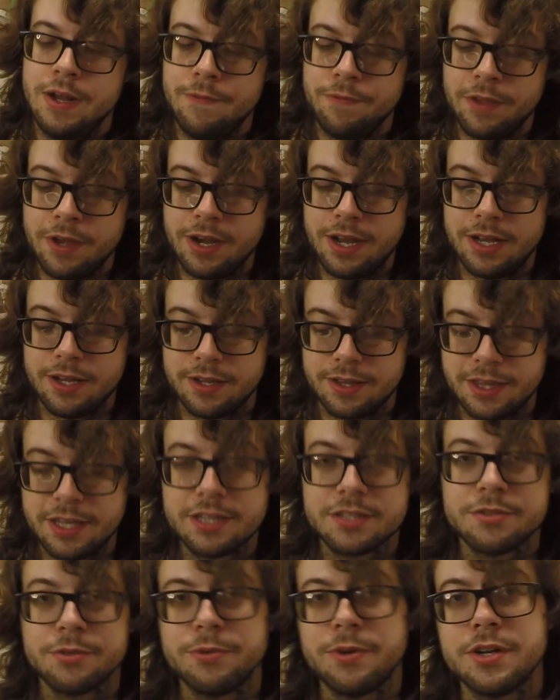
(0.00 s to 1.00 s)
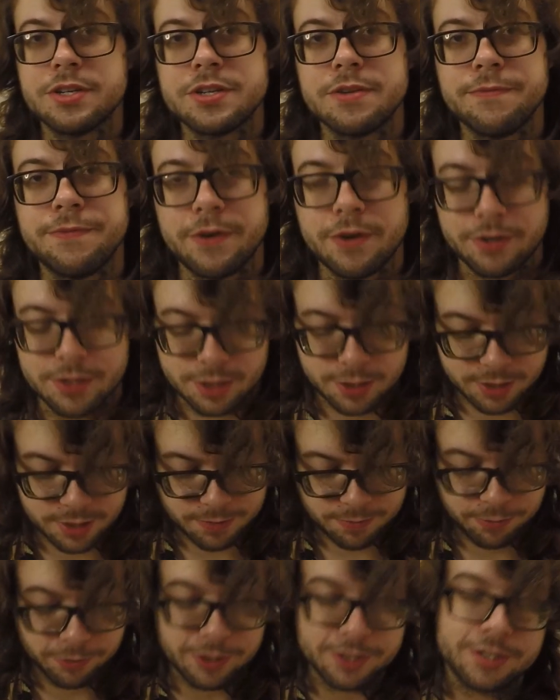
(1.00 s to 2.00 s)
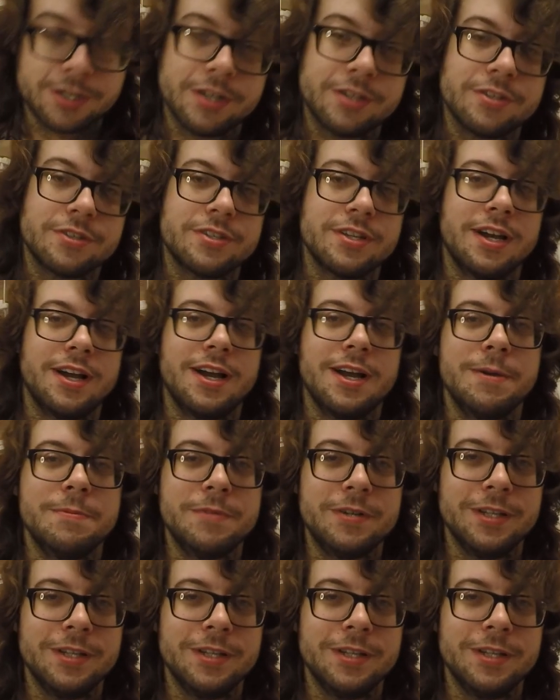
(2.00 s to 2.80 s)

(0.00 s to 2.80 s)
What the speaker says: Alright, thanks for watching, folks. Appreciate your time.